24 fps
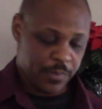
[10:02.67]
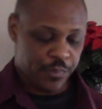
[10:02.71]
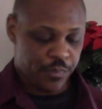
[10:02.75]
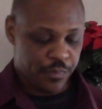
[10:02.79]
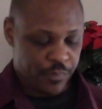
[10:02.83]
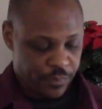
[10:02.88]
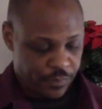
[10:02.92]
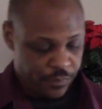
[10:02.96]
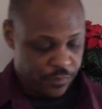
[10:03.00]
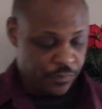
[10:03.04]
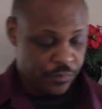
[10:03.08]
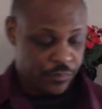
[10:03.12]

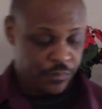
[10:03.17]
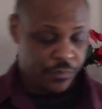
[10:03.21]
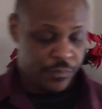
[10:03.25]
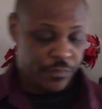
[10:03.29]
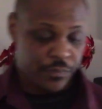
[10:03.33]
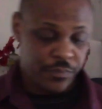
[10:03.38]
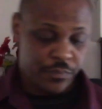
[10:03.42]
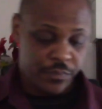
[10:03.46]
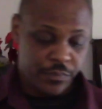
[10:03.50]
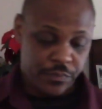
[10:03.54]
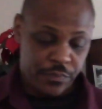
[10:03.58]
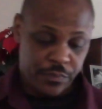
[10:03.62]

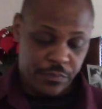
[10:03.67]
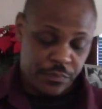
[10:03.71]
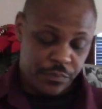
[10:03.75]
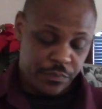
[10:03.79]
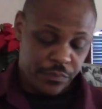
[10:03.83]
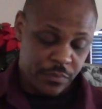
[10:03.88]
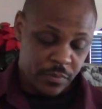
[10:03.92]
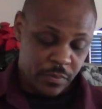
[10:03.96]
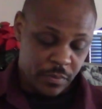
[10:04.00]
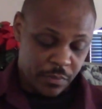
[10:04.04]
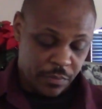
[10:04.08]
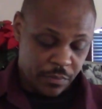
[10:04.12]

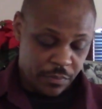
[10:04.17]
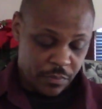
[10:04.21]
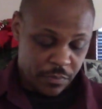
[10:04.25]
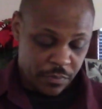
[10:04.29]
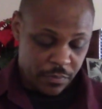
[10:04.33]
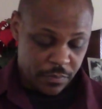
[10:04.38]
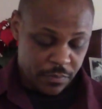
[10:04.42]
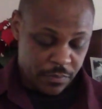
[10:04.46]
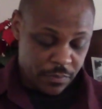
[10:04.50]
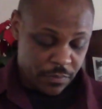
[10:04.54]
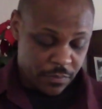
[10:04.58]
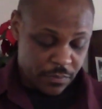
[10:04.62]

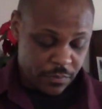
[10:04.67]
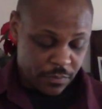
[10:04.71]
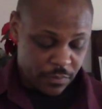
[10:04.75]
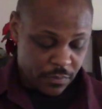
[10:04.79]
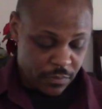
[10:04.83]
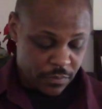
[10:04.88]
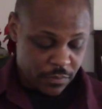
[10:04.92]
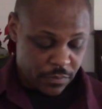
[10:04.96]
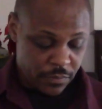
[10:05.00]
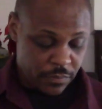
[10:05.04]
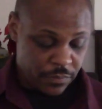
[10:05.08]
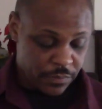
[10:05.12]

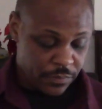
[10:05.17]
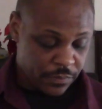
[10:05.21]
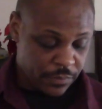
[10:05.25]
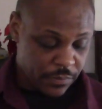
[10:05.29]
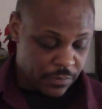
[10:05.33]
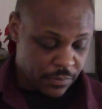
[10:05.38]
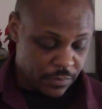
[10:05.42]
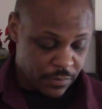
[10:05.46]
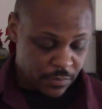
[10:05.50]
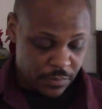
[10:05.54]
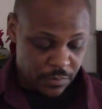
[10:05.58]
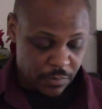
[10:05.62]

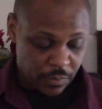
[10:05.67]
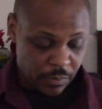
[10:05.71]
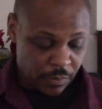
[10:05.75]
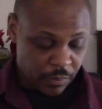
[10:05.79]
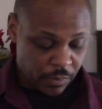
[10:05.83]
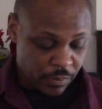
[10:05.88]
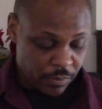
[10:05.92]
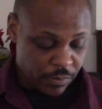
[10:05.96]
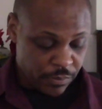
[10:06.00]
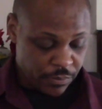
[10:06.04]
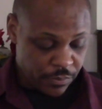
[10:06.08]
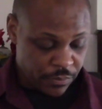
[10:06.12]

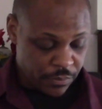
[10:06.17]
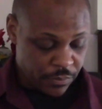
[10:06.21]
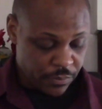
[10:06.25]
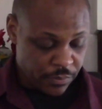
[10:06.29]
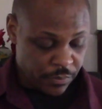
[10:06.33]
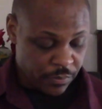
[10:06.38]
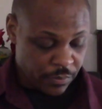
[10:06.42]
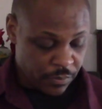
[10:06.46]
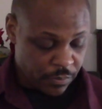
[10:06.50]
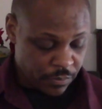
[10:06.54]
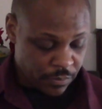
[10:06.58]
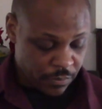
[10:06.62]

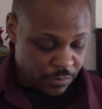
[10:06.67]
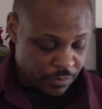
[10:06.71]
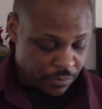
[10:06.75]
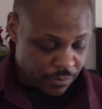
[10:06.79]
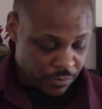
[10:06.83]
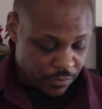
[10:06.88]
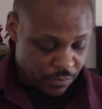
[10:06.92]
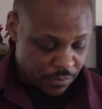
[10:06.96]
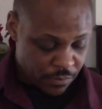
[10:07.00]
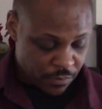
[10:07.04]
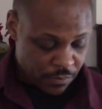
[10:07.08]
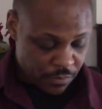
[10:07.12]

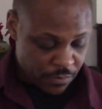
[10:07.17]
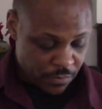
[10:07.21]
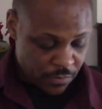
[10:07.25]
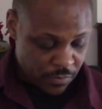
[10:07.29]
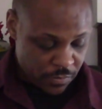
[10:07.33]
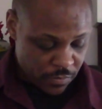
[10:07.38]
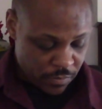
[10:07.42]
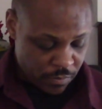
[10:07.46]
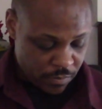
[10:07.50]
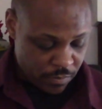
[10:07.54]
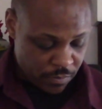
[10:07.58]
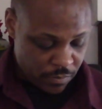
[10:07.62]

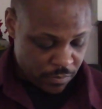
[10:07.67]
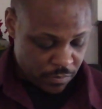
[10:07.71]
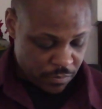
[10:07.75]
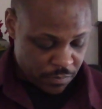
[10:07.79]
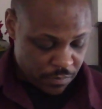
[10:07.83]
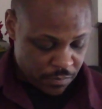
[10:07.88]
Nobody speaks.